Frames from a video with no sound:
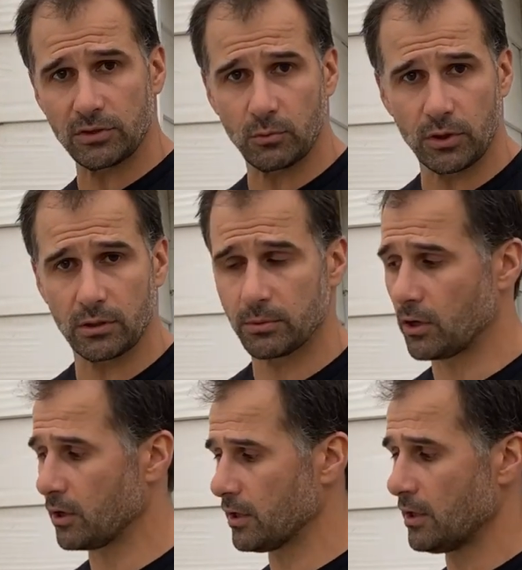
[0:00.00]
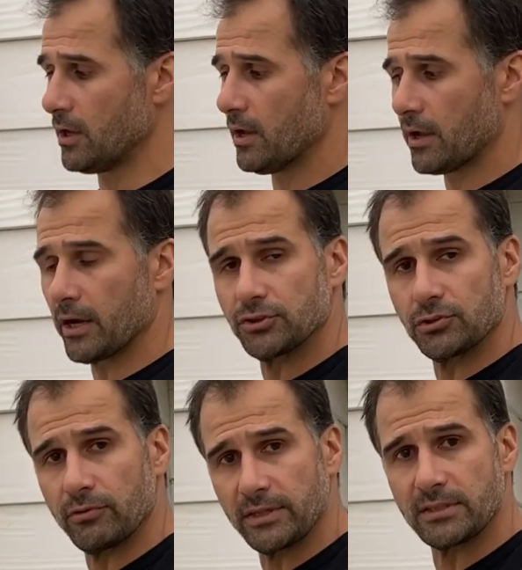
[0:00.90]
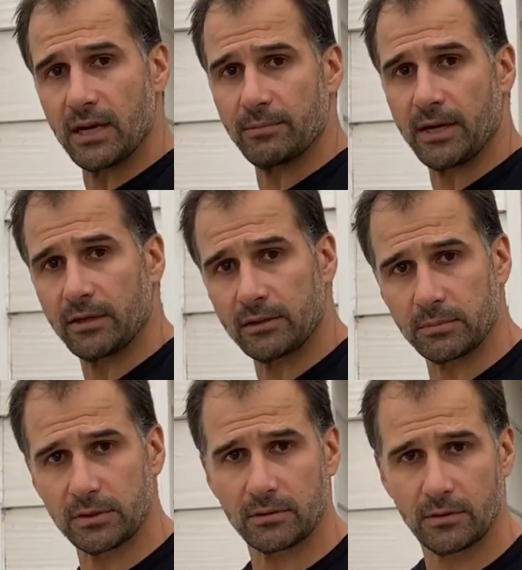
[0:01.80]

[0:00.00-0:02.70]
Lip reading: to work a little bit harder, cut your rest time down a little bit.